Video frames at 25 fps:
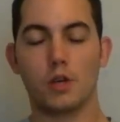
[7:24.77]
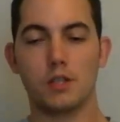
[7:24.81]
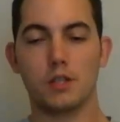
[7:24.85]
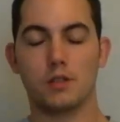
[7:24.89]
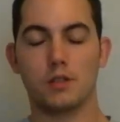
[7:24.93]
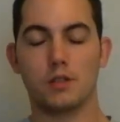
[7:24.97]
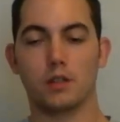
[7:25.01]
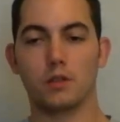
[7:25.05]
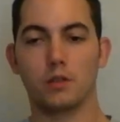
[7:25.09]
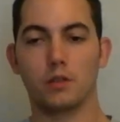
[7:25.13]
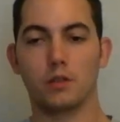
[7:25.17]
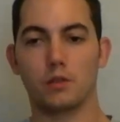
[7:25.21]

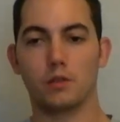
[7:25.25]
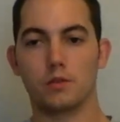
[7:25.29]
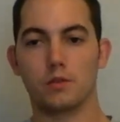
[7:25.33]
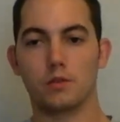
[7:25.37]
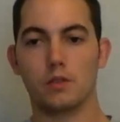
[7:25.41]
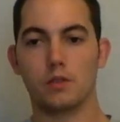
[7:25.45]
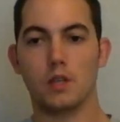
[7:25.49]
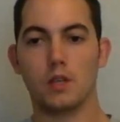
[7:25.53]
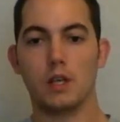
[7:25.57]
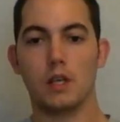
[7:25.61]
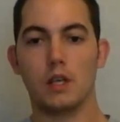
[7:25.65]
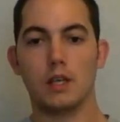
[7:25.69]
signals
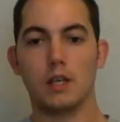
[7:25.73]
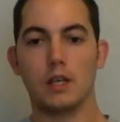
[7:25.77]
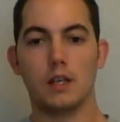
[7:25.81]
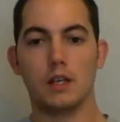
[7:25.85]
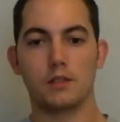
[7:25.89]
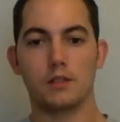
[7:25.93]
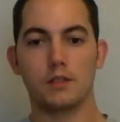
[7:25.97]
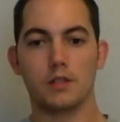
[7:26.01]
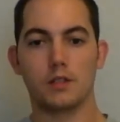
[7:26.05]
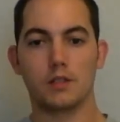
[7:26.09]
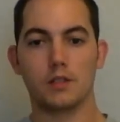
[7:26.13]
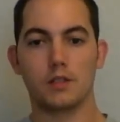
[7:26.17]

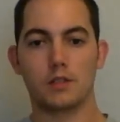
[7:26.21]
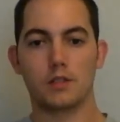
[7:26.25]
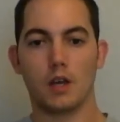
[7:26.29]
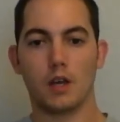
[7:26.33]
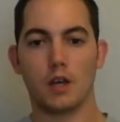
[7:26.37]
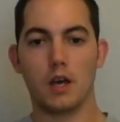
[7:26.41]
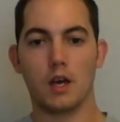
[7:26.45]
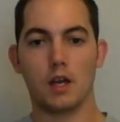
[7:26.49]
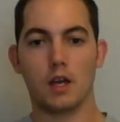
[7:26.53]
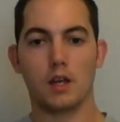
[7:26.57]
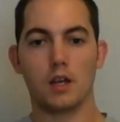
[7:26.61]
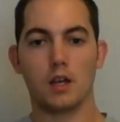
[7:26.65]
into the
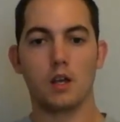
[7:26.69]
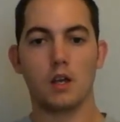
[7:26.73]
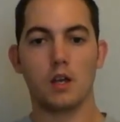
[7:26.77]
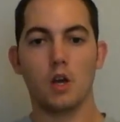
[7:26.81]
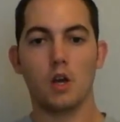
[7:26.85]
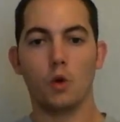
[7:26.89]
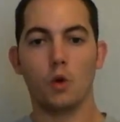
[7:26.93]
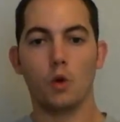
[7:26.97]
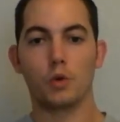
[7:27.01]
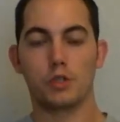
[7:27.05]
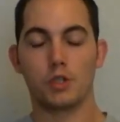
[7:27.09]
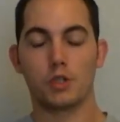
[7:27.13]
sky,
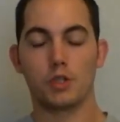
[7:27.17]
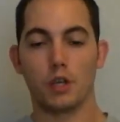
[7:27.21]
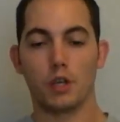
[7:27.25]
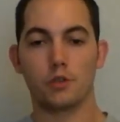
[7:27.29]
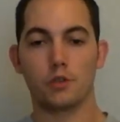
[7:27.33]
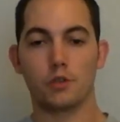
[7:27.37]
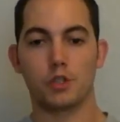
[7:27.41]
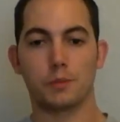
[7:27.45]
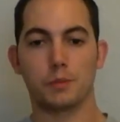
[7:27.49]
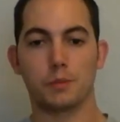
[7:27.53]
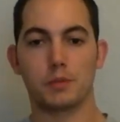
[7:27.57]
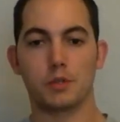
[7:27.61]
which other
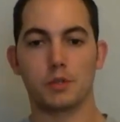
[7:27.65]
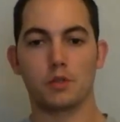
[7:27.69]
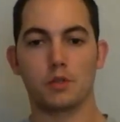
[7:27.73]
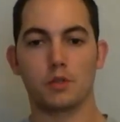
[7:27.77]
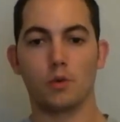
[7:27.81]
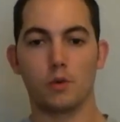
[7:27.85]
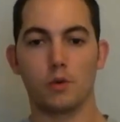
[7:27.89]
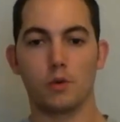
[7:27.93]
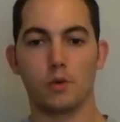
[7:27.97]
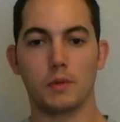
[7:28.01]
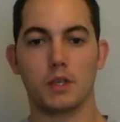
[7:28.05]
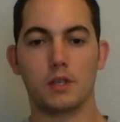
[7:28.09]
ships
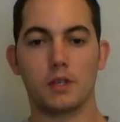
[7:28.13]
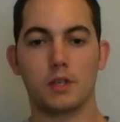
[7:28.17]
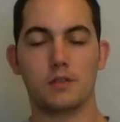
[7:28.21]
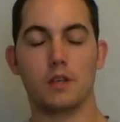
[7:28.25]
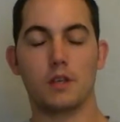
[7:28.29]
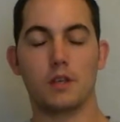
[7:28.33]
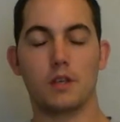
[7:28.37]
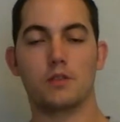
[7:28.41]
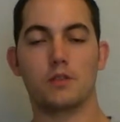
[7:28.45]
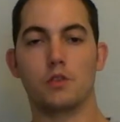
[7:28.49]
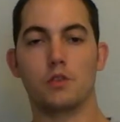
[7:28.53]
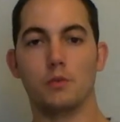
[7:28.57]
ignored because
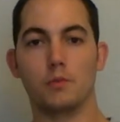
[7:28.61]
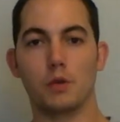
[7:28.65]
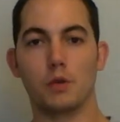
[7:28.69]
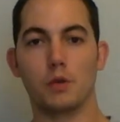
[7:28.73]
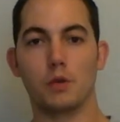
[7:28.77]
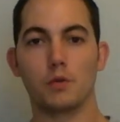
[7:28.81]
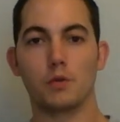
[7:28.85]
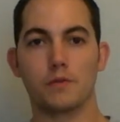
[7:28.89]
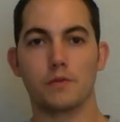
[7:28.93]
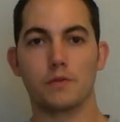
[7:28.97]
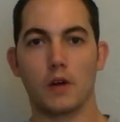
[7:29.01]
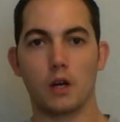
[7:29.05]
they assumed it
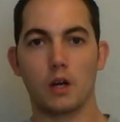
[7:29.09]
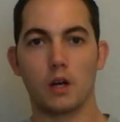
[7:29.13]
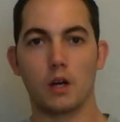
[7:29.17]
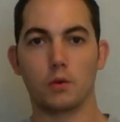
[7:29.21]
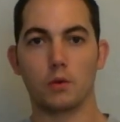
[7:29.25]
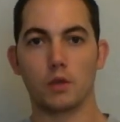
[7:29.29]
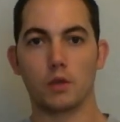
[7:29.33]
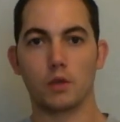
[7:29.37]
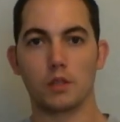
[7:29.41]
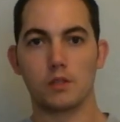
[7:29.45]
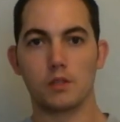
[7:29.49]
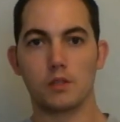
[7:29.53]
was
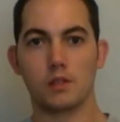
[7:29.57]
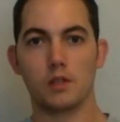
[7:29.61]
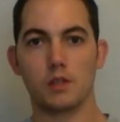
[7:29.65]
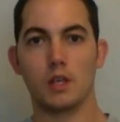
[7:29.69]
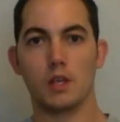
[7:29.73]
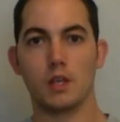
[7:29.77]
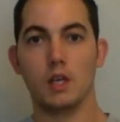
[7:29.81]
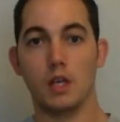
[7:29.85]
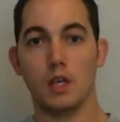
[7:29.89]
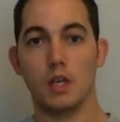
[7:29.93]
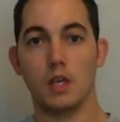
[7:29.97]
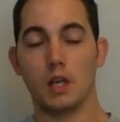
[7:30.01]
fireworks.
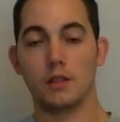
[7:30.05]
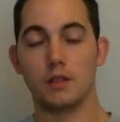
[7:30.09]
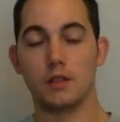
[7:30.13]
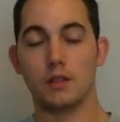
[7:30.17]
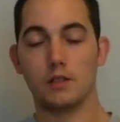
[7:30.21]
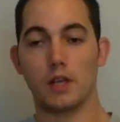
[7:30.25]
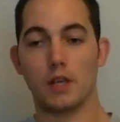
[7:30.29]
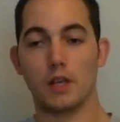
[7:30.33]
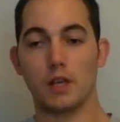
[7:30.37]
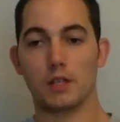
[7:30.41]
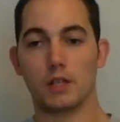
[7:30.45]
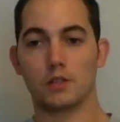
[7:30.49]
And
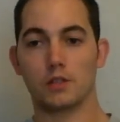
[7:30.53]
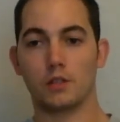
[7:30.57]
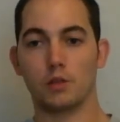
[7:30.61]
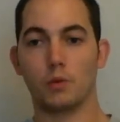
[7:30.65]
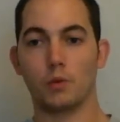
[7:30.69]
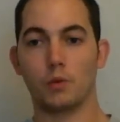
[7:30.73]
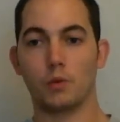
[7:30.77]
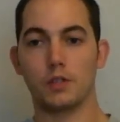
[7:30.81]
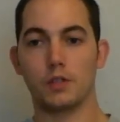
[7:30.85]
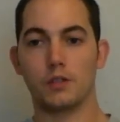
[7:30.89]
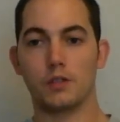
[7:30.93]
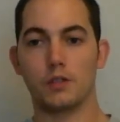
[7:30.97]
this actually
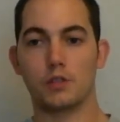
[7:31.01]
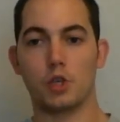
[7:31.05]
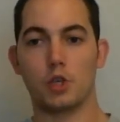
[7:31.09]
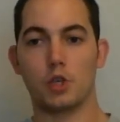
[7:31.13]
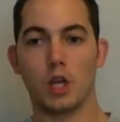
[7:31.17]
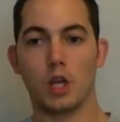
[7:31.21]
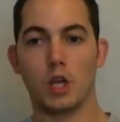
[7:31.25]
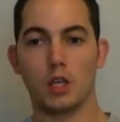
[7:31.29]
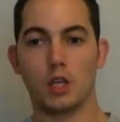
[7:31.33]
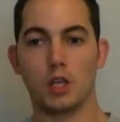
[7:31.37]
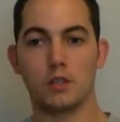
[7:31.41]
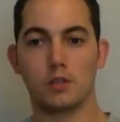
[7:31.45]
went to
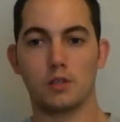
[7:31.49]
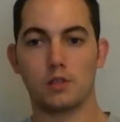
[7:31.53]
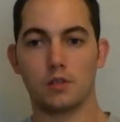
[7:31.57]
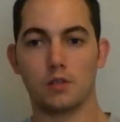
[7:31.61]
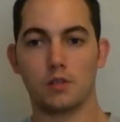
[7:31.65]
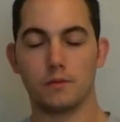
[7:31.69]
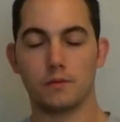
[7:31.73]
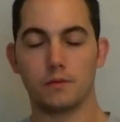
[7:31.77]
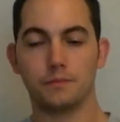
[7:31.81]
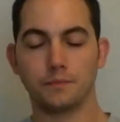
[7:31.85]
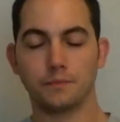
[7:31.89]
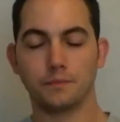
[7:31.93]
change
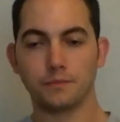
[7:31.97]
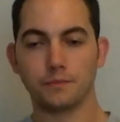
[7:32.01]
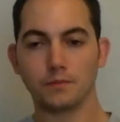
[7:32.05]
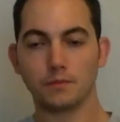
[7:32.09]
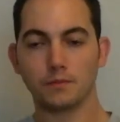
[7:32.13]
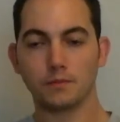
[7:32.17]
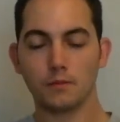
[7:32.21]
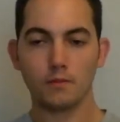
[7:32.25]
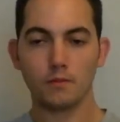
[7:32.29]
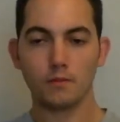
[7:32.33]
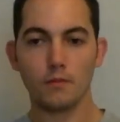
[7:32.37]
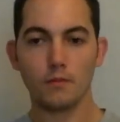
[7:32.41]

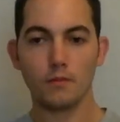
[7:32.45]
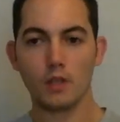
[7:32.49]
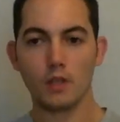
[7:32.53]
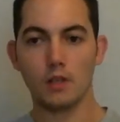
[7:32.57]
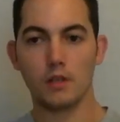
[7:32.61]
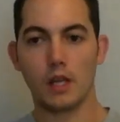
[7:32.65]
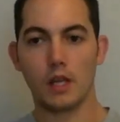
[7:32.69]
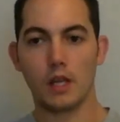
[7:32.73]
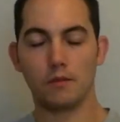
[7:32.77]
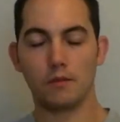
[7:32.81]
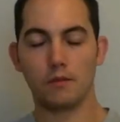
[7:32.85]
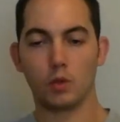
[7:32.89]

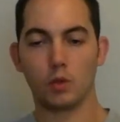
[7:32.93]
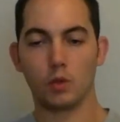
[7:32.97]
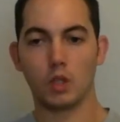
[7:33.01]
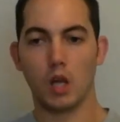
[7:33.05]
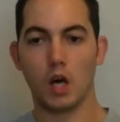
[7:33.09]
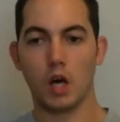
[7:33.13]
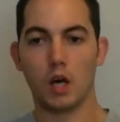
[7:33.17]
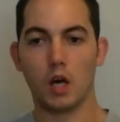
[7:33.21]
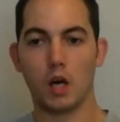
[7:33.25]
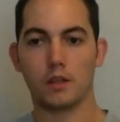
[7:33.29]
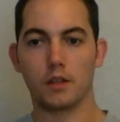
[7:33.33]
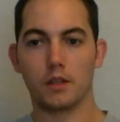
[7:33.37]
naval
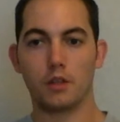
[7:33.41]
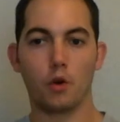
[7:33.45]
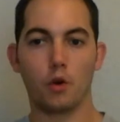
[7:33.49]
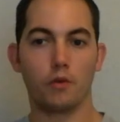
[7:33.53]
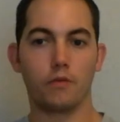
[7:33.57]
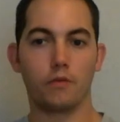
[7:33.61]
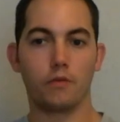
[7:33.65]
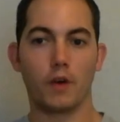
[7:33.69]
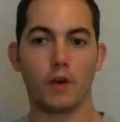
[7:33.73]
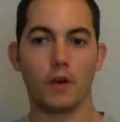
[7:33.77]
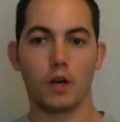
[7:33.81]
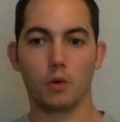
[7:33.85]
law that
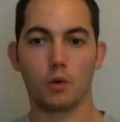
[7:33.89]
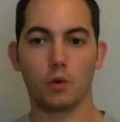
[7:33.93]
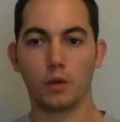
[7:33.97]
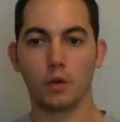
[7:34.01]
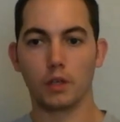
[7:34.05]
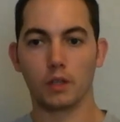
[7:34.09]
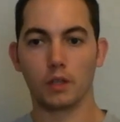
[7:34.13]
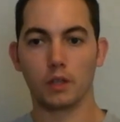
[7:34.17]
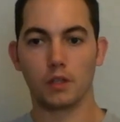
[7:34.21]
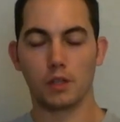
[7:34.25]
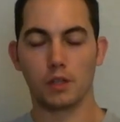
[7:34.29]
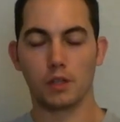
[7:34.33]
no
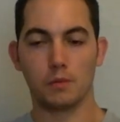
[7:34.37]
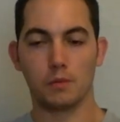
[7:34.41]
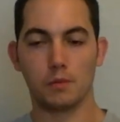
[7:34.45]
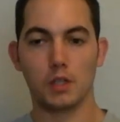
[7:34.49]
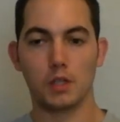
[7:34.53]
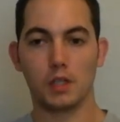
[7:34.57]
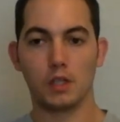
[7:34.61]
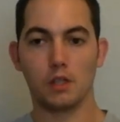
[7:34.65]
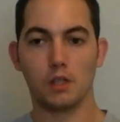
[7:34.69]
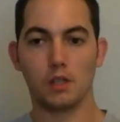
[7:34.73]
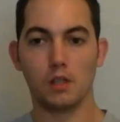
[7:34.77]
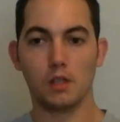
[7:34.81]
firework could
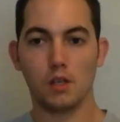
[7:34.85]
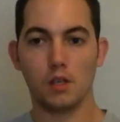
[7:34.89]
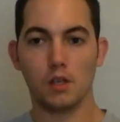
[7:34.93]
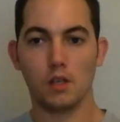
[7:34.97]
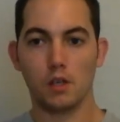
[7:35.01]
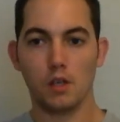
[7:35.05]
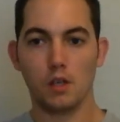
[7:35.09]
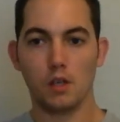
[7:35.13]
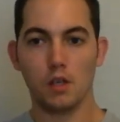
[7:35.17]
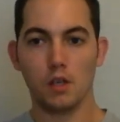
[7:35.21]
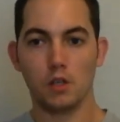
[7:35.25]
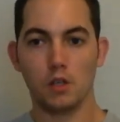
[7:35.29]
be
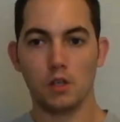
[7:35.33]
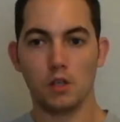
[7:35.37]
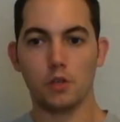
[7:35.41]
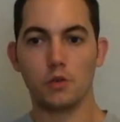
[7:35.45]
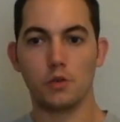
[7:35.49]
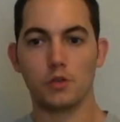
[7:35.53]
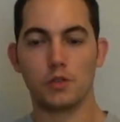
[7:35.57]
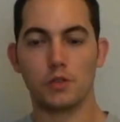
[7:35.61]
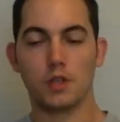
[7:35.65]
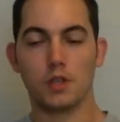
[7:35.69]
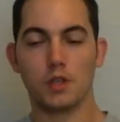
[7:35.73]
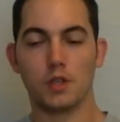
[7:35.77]

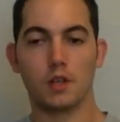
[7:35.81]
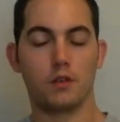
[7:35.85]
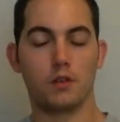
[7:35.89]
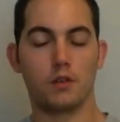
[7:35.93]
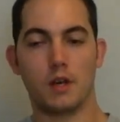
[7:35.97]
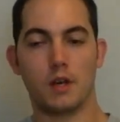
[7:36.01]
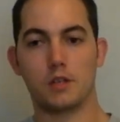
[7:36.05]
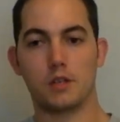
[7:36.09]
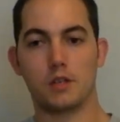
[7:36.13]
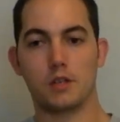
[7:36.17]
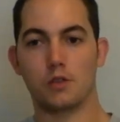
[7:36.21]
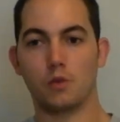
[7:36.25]
used in
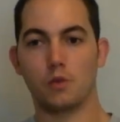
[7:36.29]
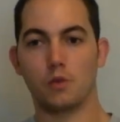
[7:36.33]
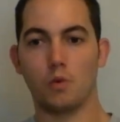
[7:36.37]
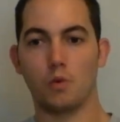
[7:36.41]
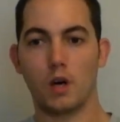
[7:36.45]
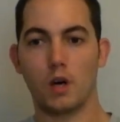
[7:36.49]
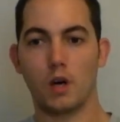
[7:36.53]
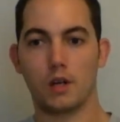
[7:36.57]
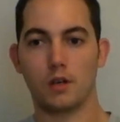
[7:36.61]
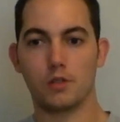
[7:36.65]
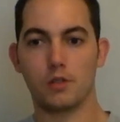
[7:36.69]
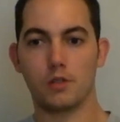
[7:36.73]
international
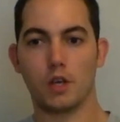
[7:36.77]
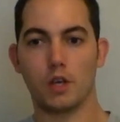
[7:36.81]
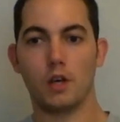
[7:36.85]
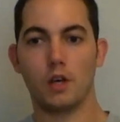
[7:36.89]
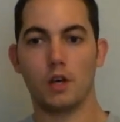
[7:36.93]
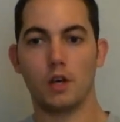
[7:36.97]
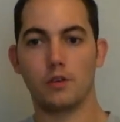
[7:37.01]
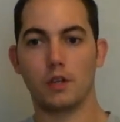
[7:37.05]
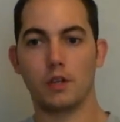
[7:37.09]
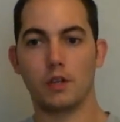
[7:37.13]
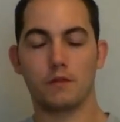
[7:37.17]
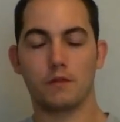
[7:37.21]
waters
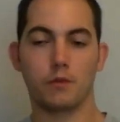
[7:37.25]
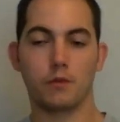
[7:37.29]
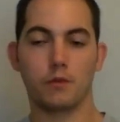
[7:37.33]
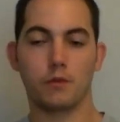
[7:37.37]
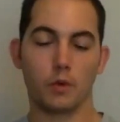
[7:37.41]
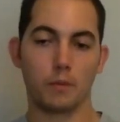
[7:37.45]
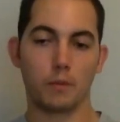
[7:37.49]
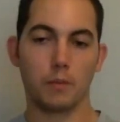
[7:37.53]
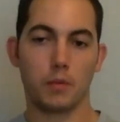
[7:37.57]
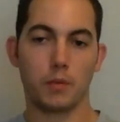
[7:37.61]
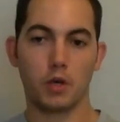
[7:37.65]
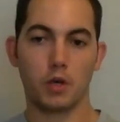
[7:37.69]
other than for
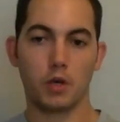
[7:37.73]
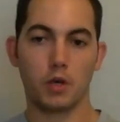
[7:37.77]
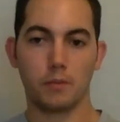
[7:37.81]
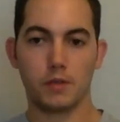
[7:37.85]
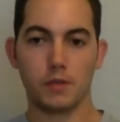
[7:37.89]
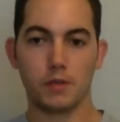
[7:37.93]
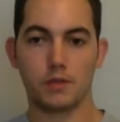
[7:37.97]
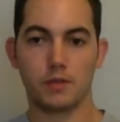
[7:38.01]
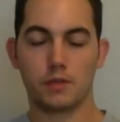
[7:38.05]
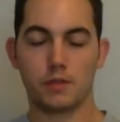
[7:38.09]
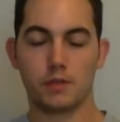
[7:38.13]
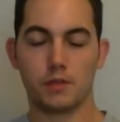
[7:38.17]
the
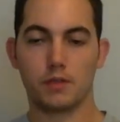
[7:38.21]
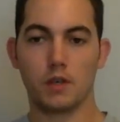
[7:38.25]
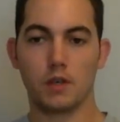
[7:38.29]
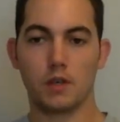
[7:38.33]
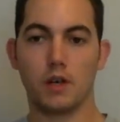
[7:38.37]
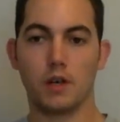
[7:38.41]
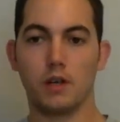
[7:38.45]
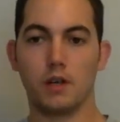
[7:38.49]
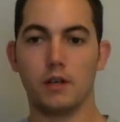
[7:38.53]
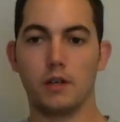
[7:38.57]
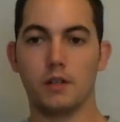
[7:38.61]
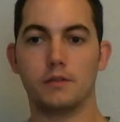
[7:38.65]
purpose
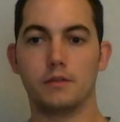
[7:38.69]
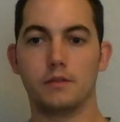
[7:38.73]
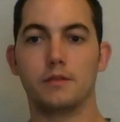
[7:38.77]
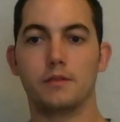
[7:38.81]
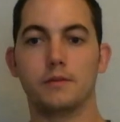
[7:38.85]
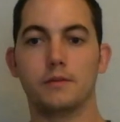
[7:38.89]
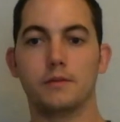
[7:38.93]
of